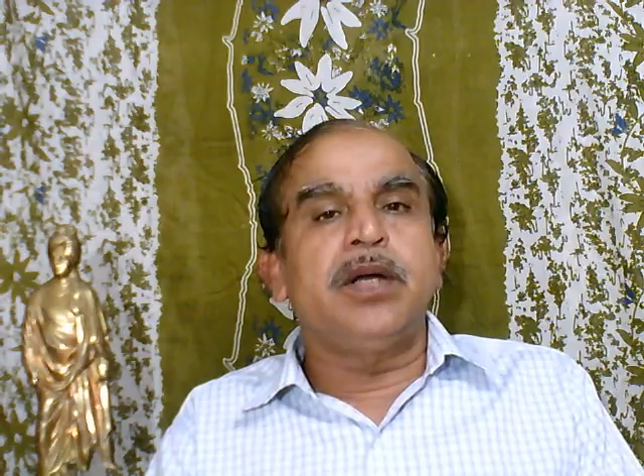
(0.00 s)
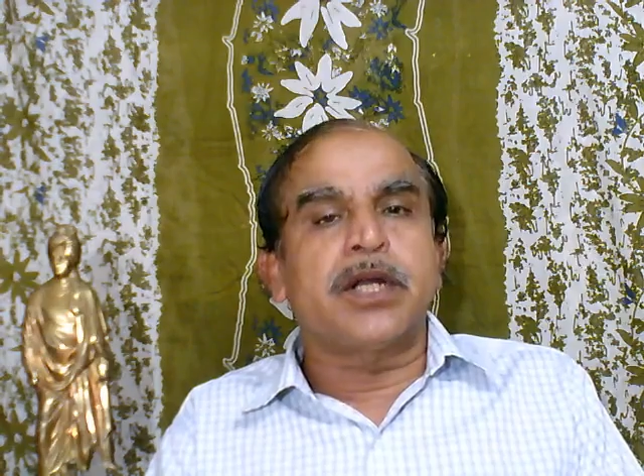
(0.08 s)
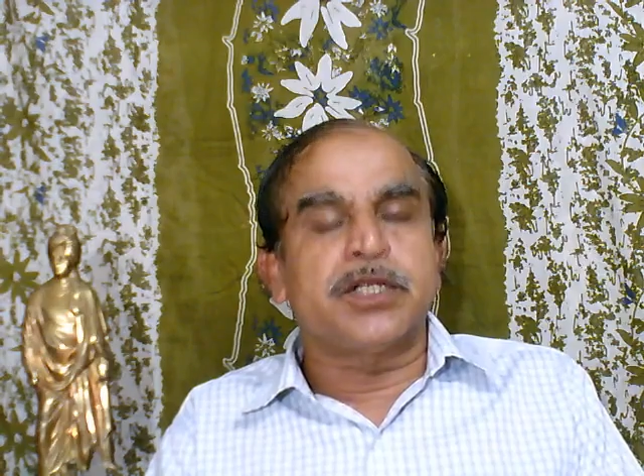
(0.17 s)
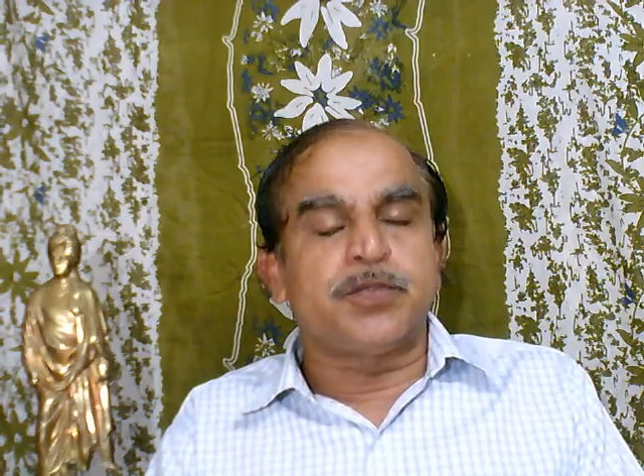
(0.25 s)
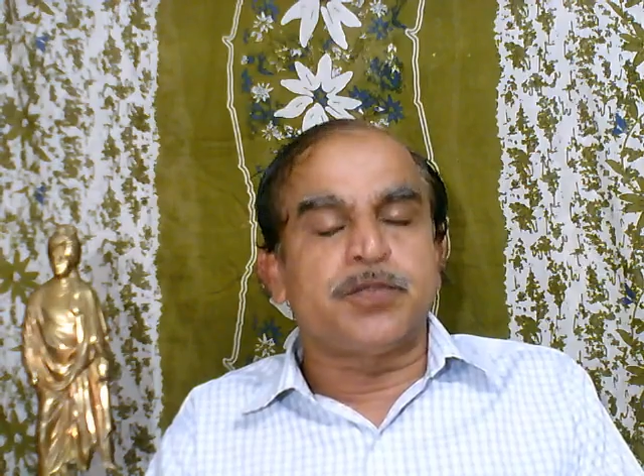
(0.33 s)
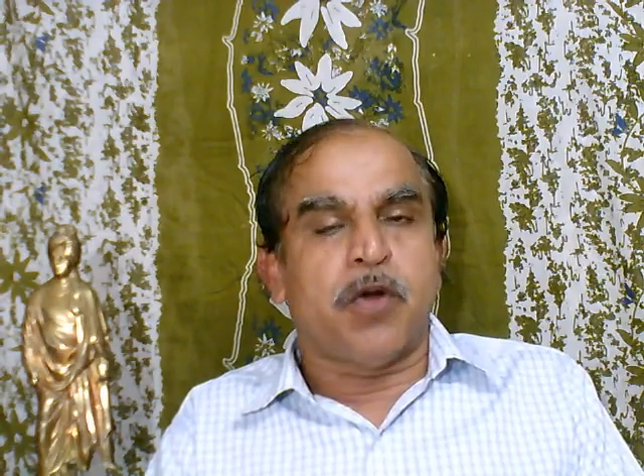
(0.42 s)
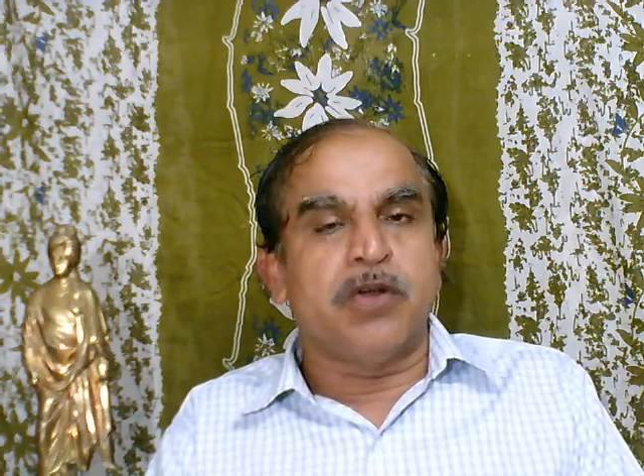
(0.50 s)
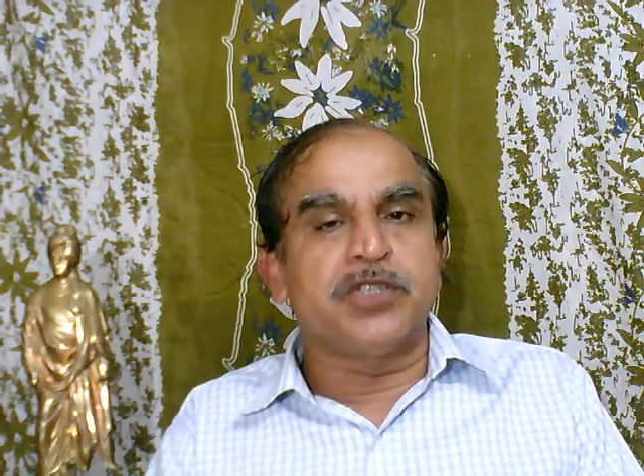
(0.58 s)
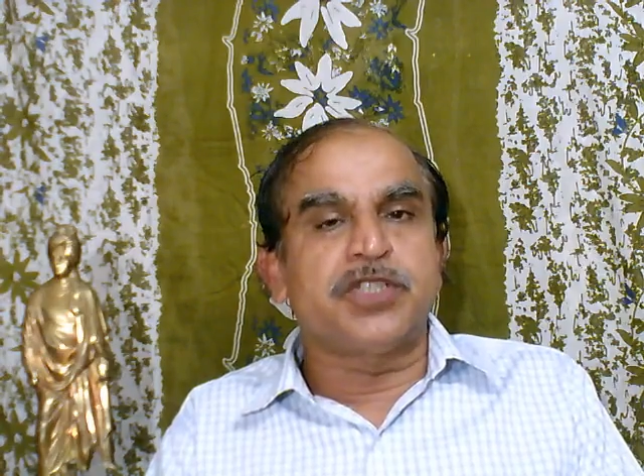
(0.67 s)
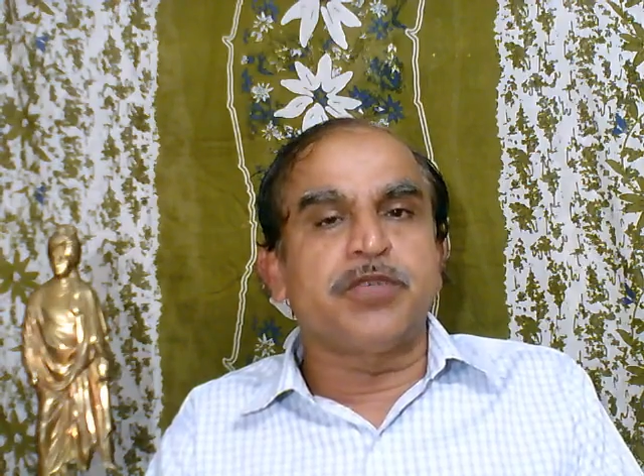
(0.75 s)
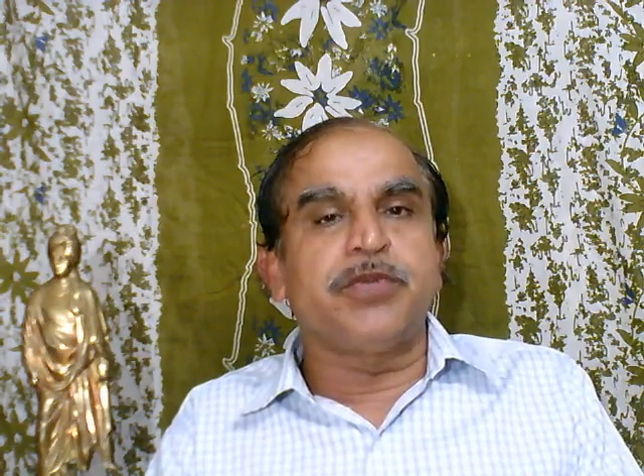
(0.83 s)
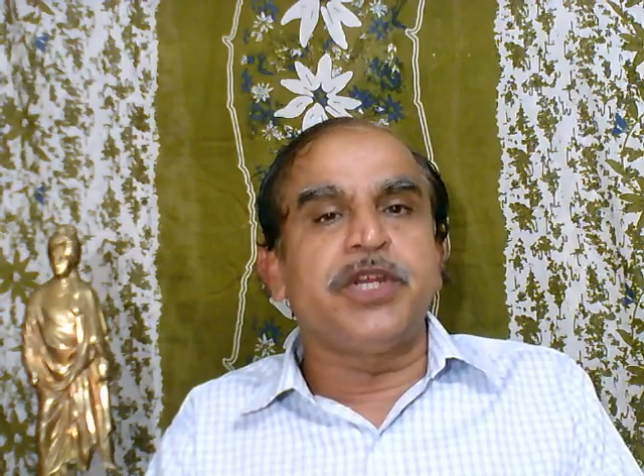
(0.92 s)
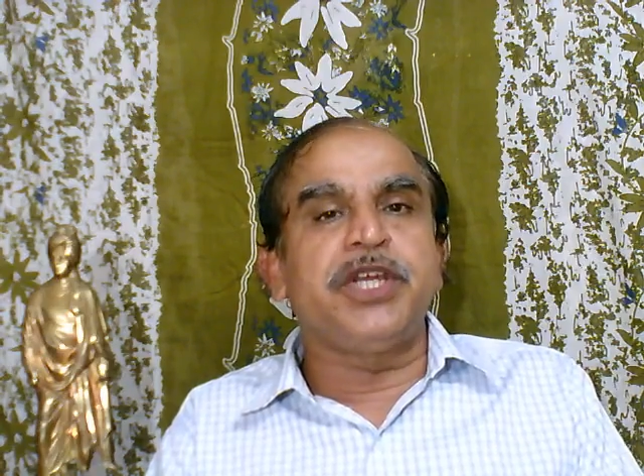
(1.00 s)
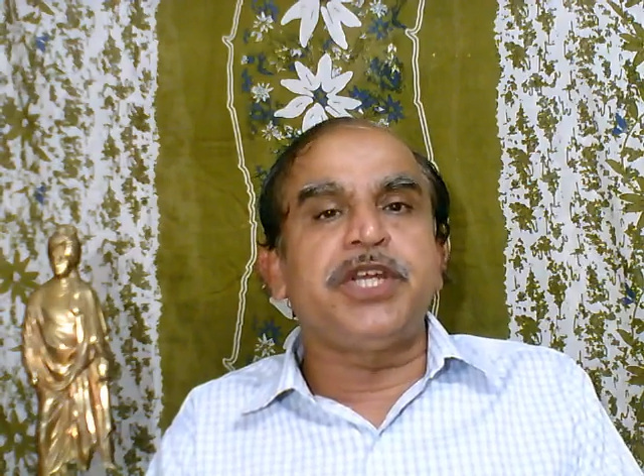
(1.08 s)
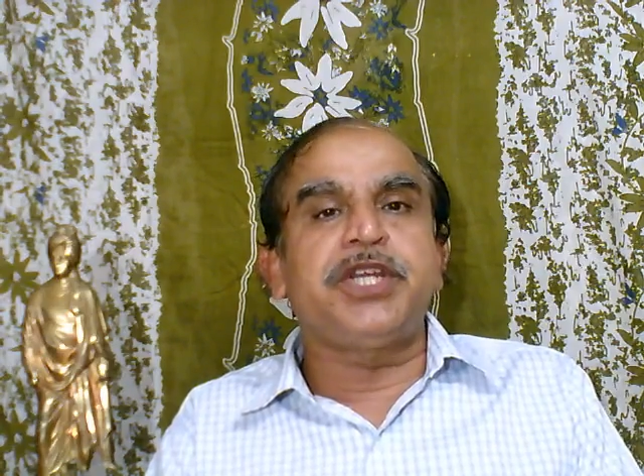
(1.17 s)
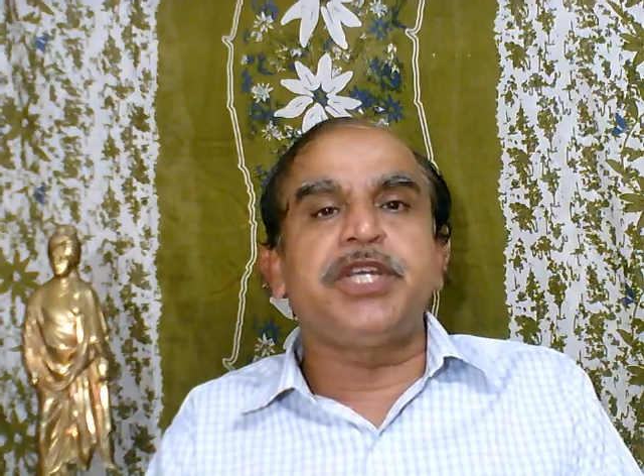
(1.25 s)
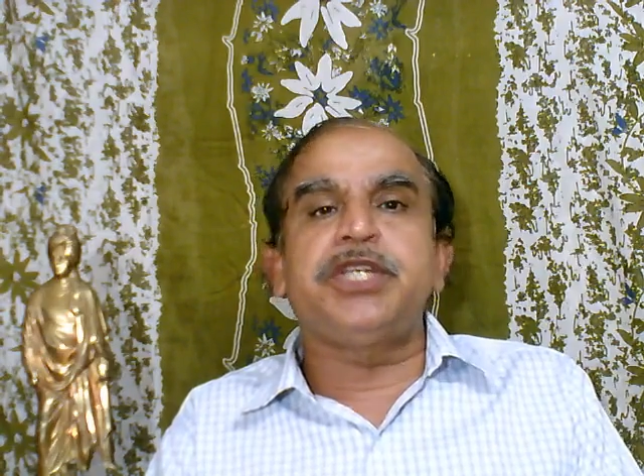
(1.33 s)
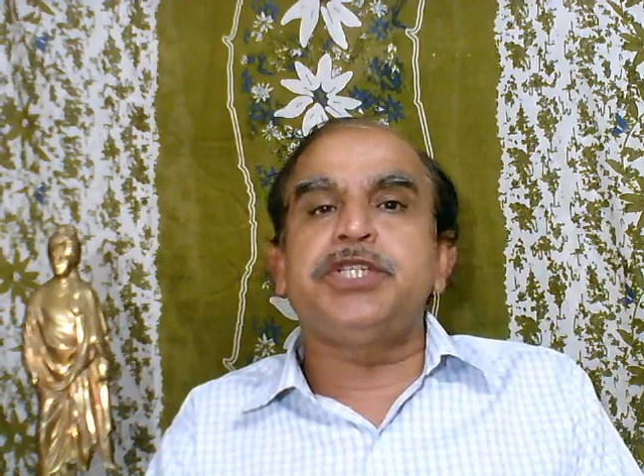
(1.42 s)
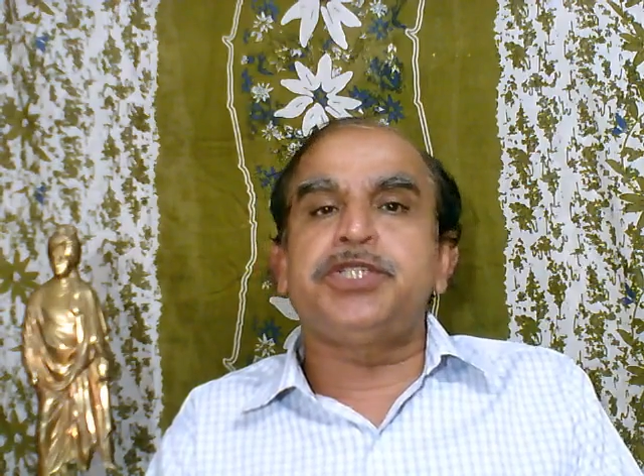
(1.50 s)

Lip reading: responsibility